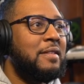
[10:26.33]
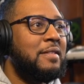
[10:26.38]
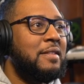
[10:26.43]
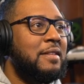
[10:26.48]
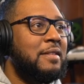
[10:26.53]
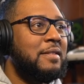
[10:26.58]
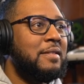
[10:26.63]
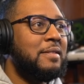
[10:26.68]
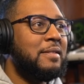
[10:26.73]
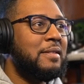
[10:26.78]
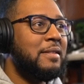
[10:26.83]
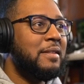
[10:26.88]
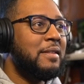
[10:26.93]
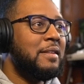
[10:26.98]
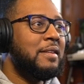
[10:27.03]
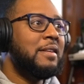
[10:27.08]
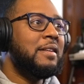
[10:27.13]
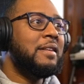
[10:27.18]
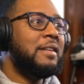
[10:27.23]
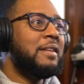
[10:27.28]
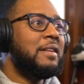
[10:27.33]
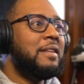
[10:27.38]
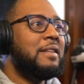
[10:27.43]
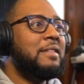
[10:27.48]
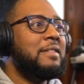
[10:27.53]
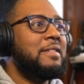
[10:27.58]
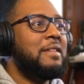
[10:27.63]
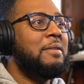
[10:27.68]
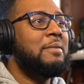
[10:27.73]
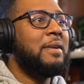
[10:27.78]
it.
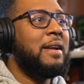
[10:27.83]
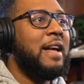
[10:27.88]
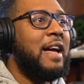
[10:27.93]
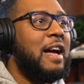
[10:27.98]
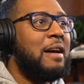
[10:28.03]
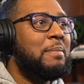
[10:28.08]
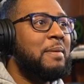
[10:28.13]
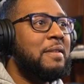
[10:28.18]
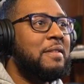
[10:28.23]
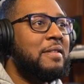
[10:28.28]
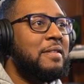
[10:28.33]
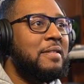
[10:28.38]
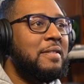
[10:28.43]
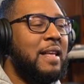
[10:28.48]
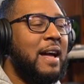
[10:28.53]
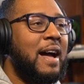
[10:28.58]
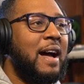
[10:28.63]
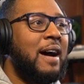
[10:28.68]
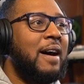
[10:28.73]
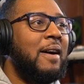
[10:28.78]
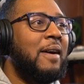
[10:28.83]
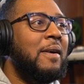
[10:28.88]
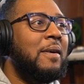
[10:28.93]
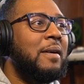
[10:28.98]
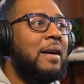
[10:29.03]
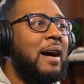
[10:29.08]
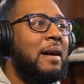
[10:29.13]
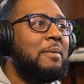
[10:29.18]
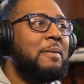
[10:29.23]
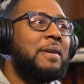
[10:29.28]
See what happens. Now
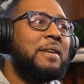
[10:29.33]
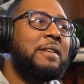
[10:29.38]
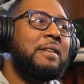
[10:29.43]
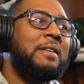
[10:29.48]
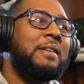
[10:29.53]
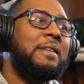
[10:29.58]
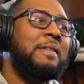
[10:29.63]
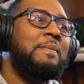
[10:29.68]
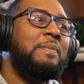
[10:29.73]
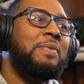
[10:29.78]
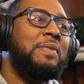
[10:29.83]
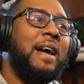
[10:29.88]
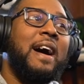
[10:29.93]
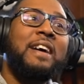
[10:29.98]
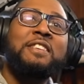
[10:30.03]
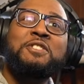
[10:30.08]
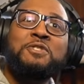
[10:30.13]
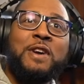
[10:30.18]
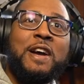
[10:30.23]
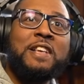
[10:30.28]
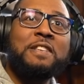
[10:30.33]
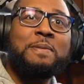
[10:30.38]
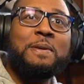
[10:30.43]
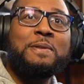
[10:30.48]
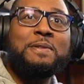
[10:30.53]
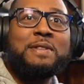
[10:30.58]
it's transposed